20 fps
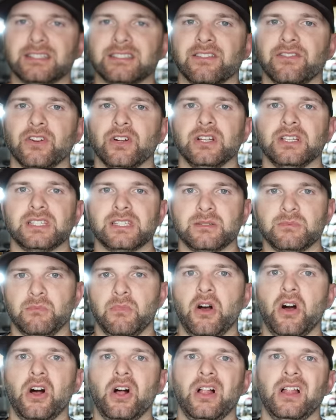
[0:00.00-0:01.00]
it's a very
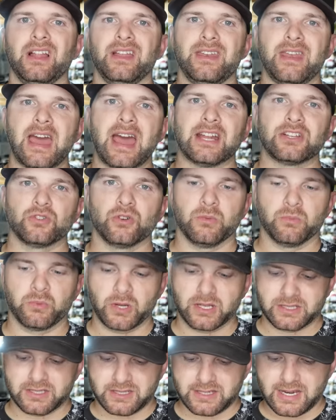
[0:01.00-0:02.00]
small, natural
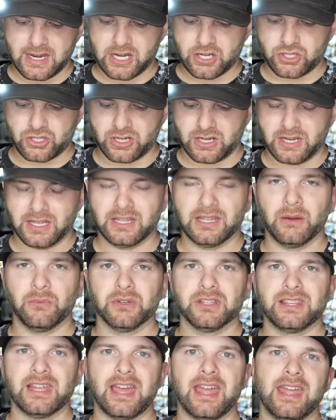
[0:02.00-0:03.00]
presentation. And then
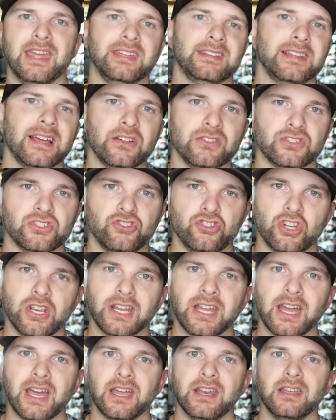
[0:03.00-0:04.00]
with that 8-ounce
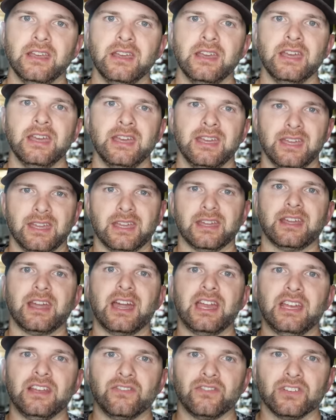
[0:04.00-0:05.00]
jig head, it
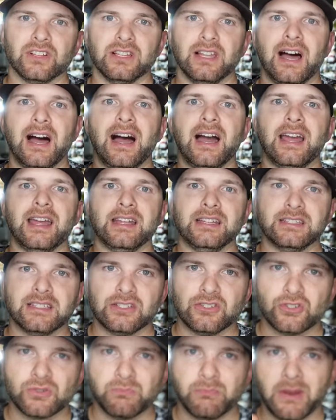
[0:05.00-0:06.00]
kind of glides
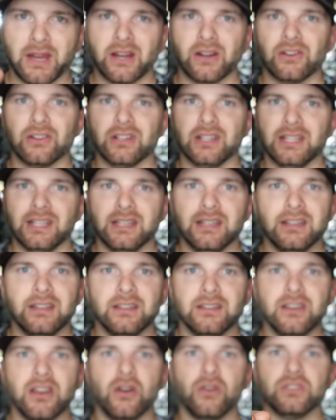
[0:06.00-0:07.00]
and just barely
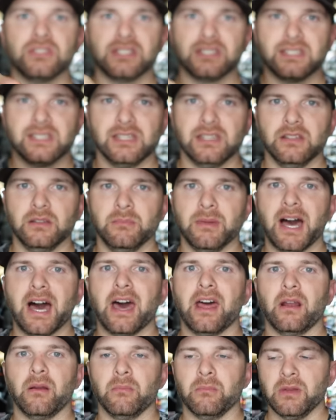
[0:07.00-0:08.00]
noses into the
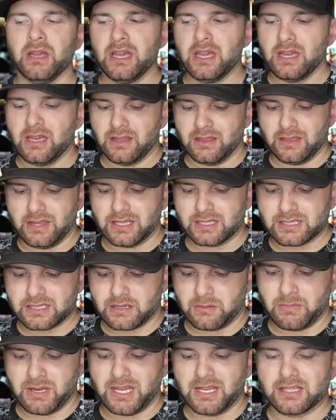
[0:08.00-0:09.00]
bottom. This
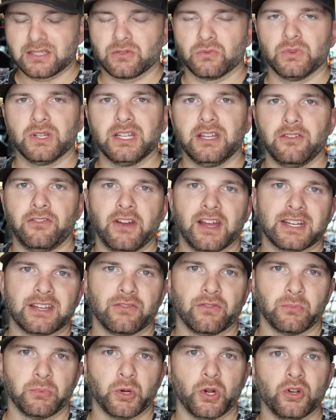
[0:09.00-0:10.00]
to me is a really
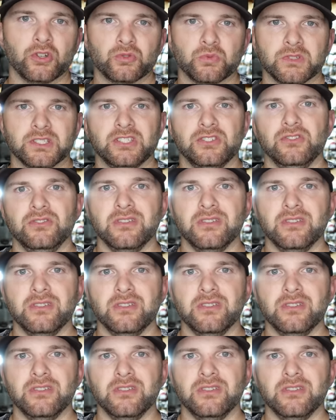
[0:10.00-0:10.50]
effective approach once you